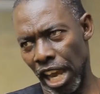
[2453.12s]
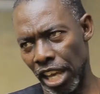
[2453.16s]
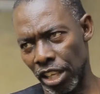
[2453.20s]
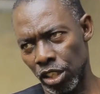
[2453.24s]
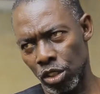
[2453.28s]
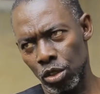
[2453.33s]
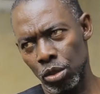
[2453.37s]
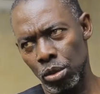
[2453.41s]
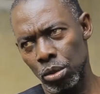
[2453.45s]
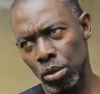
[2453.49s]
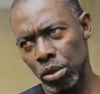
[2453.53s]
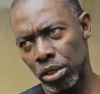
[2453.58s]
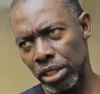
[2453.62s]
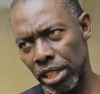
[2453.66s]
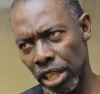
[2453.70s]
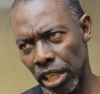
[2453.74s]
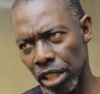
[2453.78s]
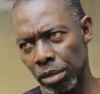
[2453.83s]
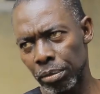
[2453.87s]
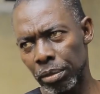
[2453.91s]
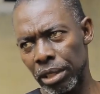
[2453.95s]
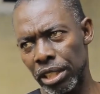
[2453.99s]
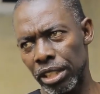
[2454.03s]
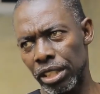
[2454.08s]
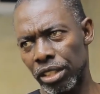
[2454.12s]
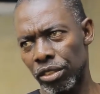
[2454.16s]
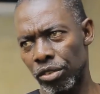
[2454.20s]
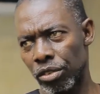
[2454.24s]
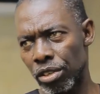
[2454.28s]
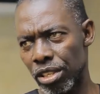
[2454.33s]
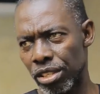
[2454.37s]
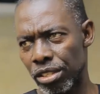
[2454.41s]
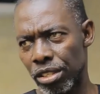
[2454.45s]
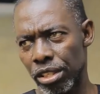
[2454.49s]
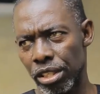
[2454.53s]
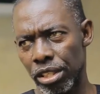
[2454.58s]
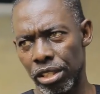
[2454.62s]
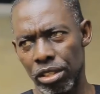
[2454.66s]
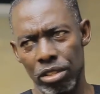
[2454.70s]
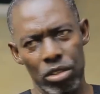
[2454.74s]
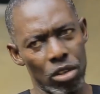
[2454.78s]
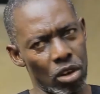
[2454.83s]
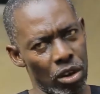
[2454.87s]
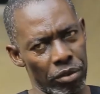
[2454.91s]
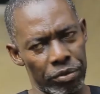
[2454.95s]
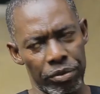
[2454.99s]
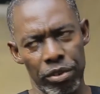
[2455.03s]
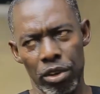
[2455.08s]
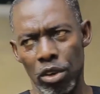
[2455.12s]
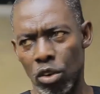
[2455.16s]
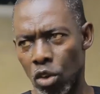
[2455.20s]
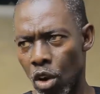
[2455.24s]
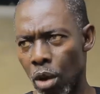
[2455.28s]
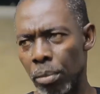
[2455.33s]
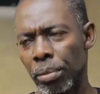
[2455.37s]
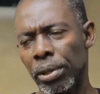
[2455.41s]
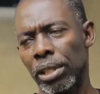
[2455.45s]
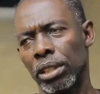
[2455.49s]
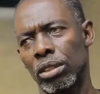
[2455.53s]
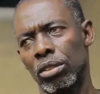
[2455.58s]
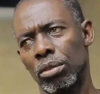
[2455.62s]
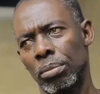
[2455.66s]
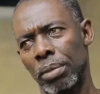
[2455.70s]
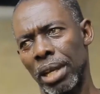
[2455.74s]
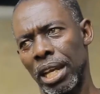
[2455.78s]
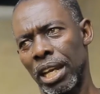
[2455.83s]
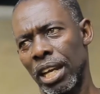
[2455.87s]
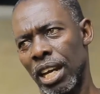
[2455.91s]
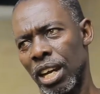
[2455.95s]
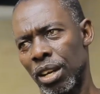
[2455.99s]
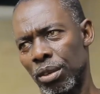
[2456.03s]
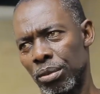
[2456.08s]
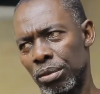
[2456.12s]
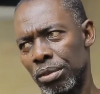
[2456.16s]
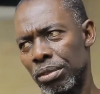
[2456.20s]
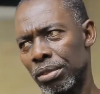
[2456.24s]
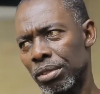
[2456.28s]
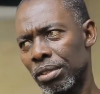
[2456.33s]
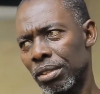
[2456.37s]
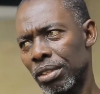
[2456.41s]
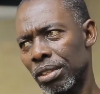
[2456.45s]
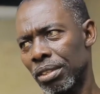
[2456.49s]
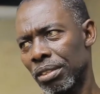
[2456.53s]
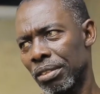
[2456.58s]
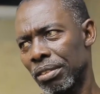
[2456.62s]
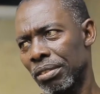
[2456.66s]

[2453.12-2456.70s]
can you tell me the reason of your coming to my house?